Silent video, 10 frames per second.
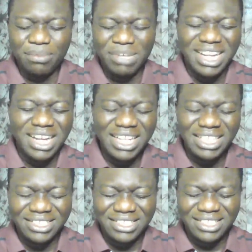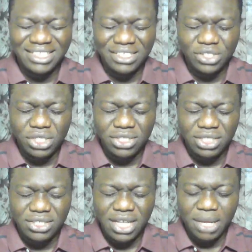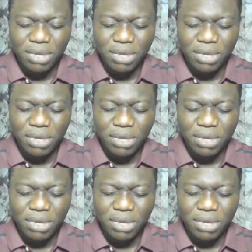Be cleansed in Jesus' name.